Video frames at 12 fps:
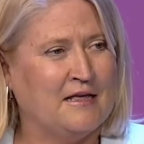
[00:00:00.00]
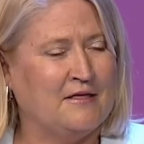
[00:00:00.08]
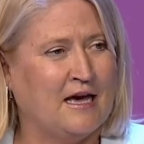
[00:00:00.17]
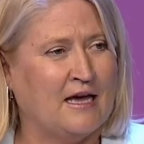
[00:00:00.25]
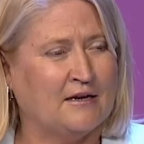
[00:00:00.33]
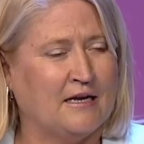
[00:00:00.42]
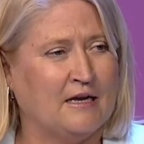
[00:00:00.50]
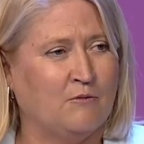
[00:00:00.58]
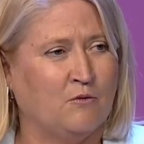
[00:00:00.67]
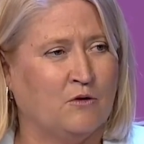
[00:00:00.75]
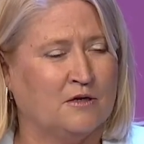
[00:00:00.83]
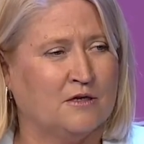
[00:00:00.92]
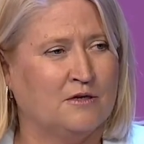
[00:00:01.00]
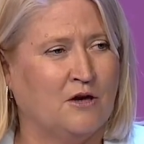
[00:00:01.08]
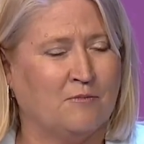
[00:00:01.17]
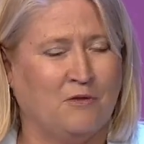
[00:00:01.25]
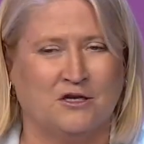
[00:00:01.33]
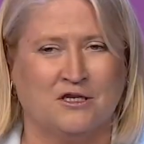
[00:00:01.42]
that it was
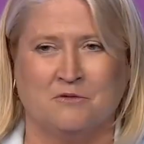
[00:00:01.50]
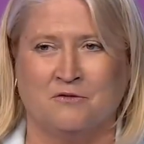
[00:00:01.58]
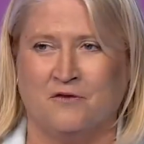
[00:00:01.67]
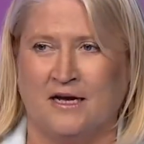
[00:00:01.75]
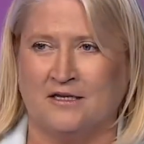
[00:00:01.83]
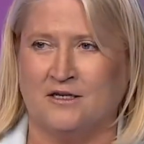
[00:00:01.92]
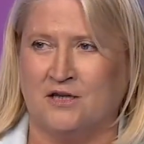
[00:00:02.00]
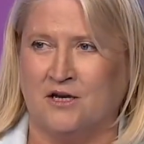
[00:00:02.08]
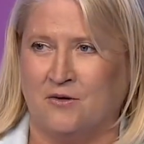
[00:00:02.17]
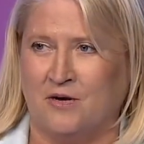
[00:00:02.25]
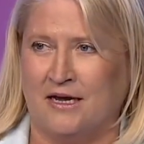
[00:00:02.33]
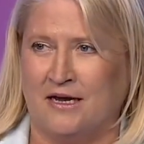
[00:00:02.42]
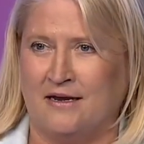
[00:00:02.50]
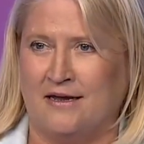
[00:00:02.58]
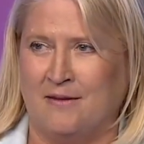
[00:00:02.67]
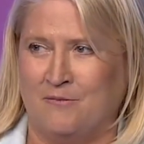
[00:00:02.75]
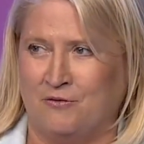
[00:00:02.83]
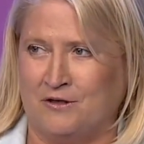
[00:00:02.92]
not possible for us to go ahead
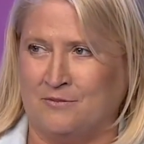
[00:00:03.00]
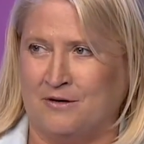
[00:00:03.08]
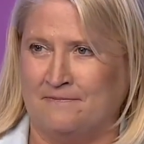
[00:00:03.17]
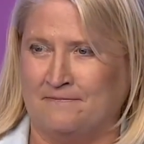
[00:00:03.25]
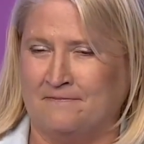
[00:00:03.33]
in Brisbane.